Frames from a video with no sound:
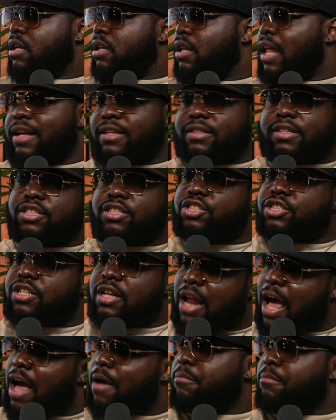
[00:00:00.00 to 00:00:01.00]
Like, this
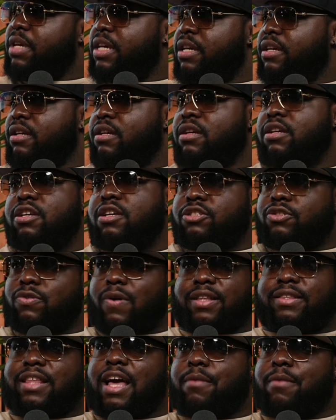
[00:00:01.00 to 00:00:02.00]
not me. So
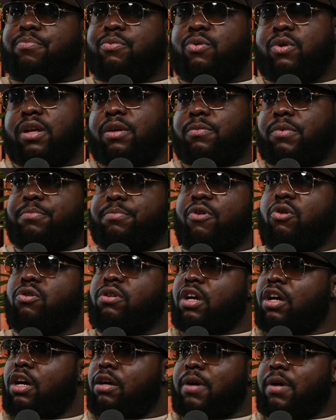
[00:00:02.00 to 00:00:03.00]
at that point, we broke
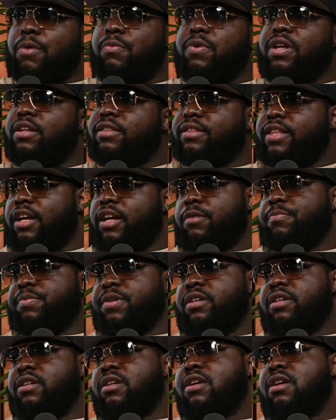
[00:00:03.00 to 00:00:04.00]
up. I went to
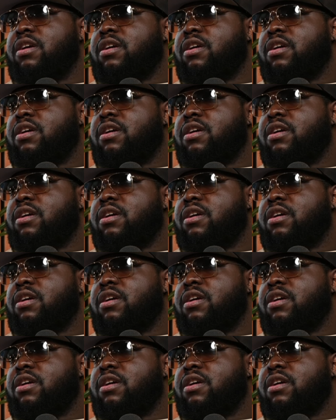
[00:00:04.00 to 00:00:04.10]
therapy.